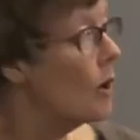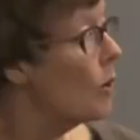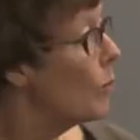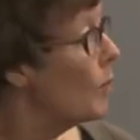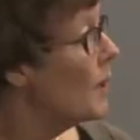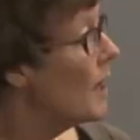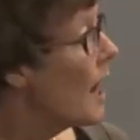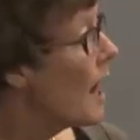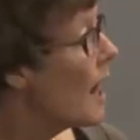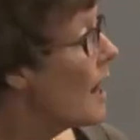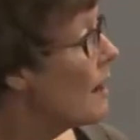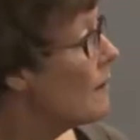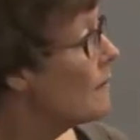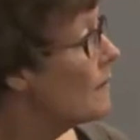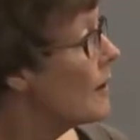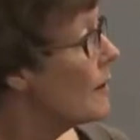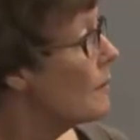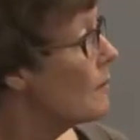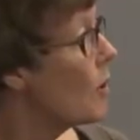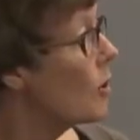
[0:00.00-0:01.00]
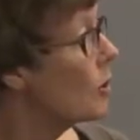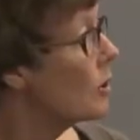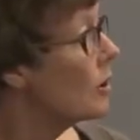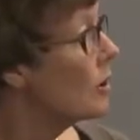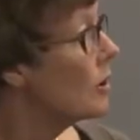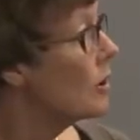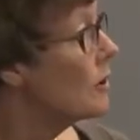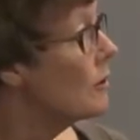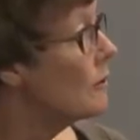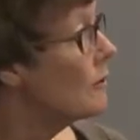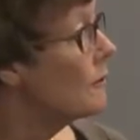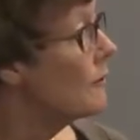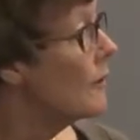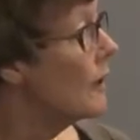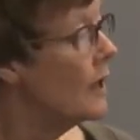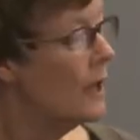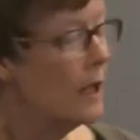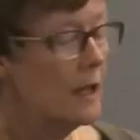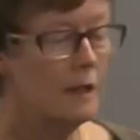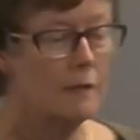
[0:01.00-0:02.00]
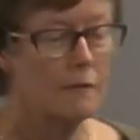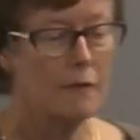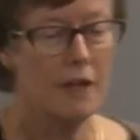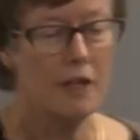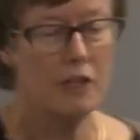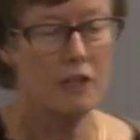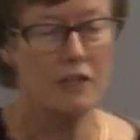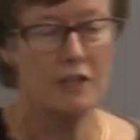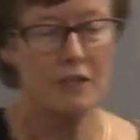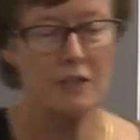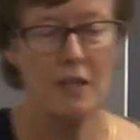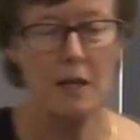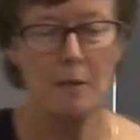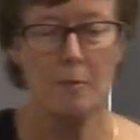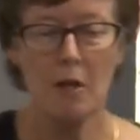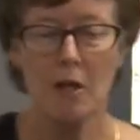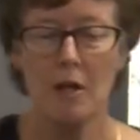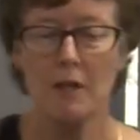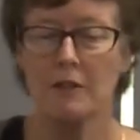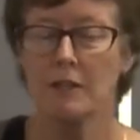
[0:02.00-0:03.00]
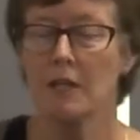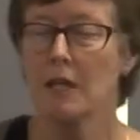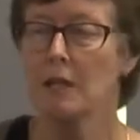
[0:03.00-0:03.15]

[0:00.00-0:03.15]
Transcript: We have a model of inflation stabilizing